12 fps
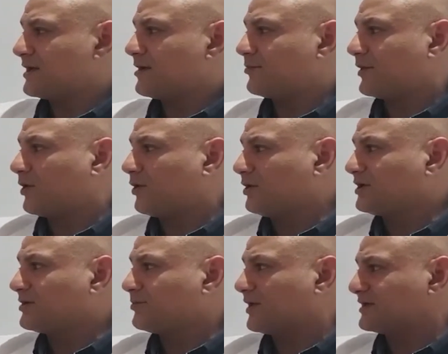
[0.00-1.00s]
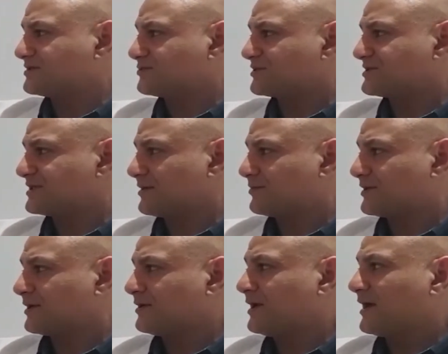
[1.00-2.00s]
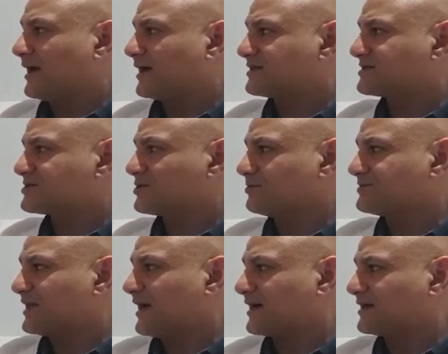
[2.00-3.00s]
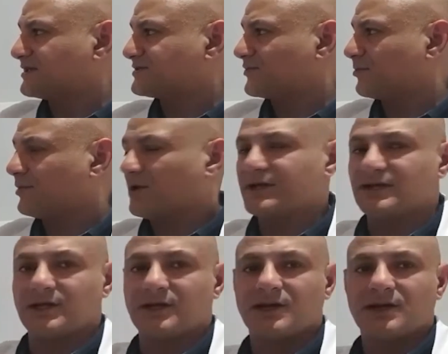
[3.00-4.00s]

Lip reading: but occupies the receptor and stops the agonist from binding,